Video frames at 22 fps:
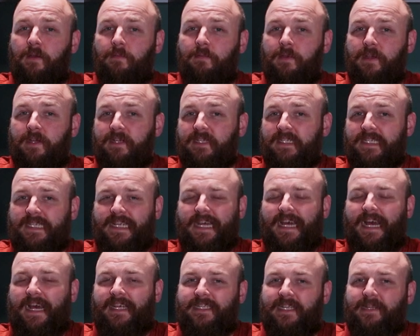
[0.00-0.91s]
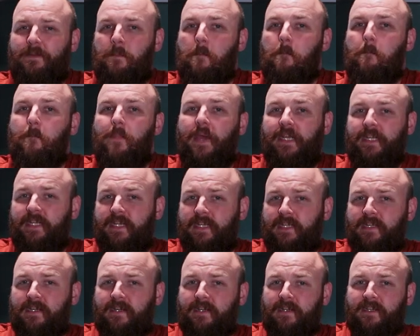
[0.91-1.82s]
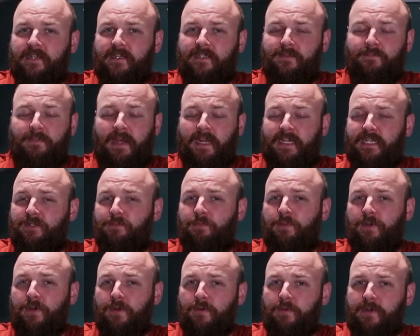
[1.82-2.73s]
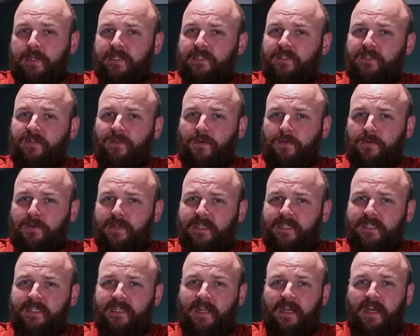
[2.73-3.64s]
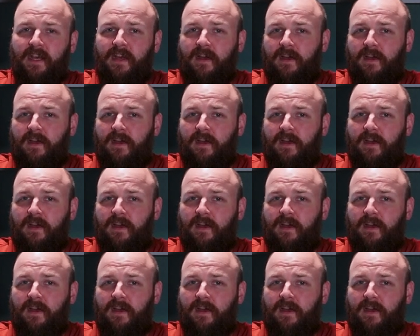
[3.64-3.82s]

because, as in many uh, Spanish brewery stories,